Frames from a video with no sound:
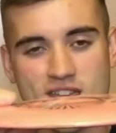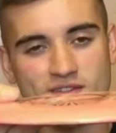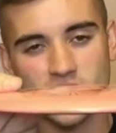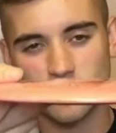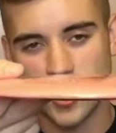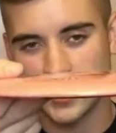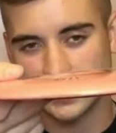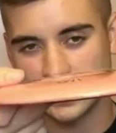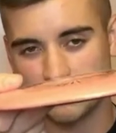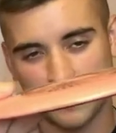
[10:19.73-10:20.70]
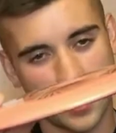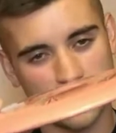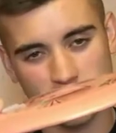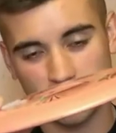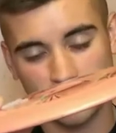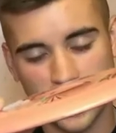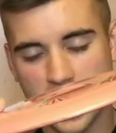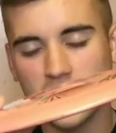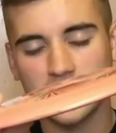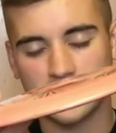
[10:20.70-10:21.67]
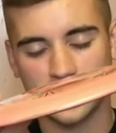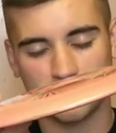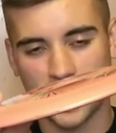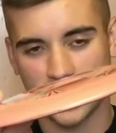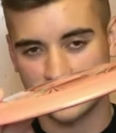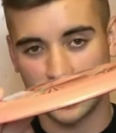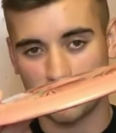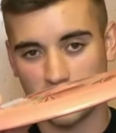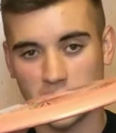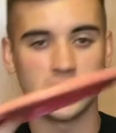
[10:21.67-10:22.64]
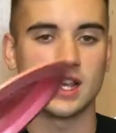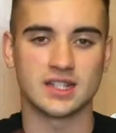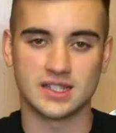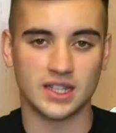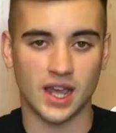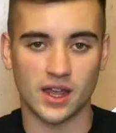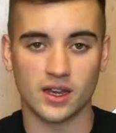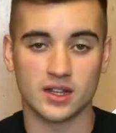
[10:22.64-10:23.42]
If it crosses anything past that plane, it's dead.